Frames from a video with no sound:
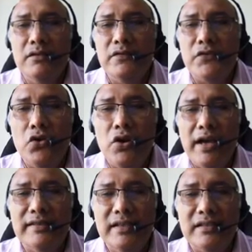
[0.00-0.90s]
So
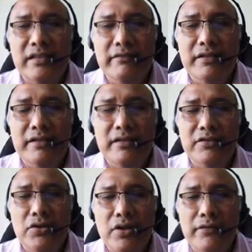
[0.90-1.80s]
as activity,
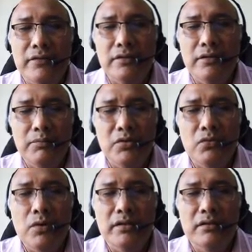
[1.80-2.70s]
you have number
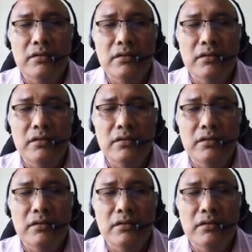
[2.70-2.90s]
1,